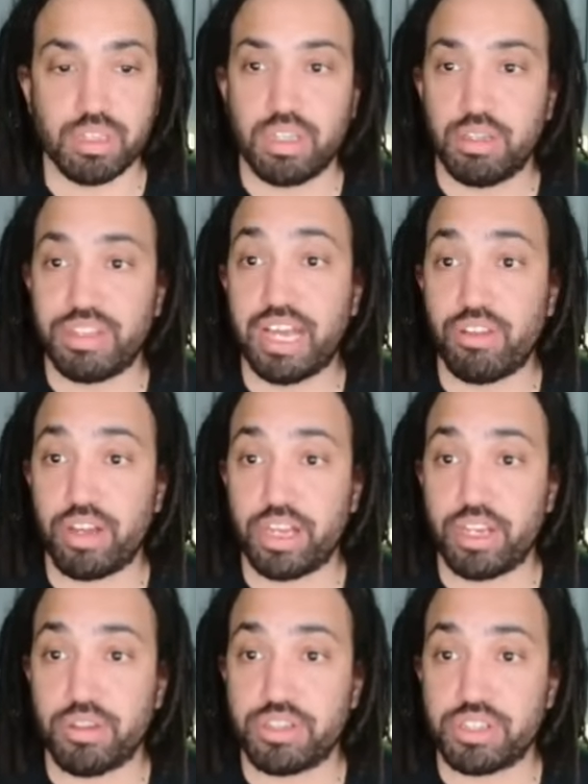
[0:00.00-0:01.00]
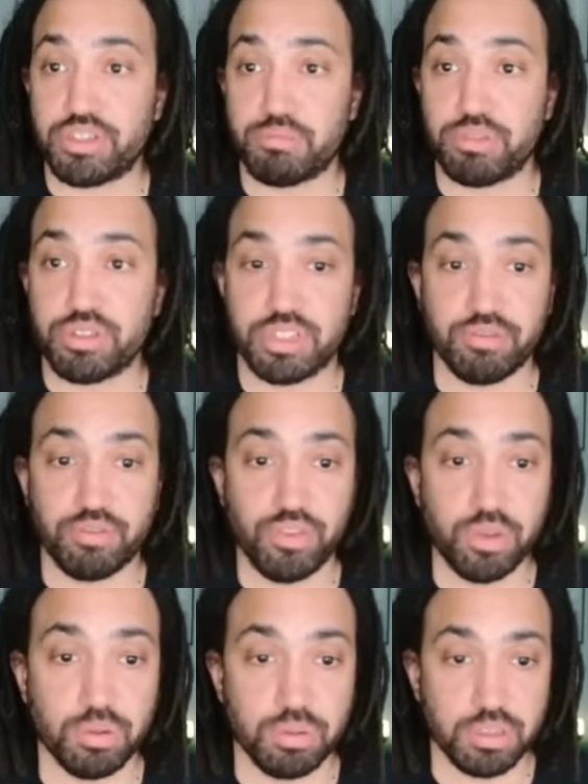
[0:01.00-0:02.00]
now that I know the distribution in
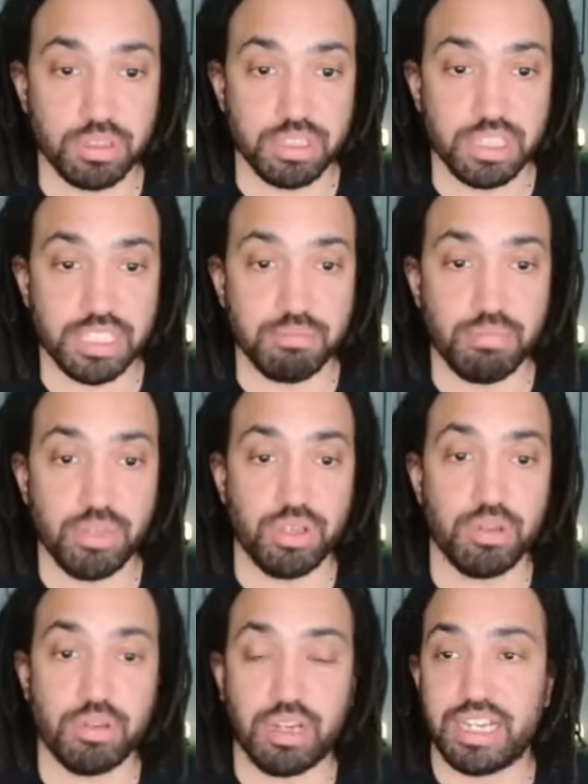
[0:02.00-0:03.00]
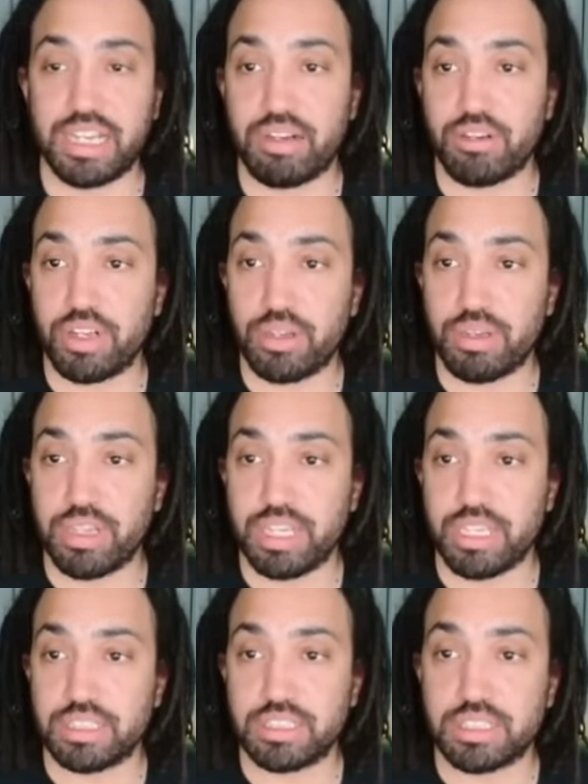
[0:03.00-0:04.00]
full, because this mu I now know
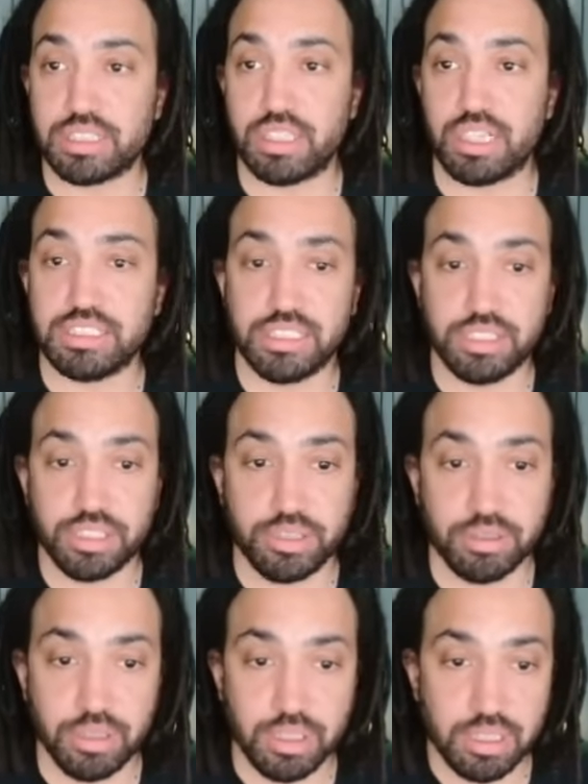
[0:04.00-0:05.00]
is 92.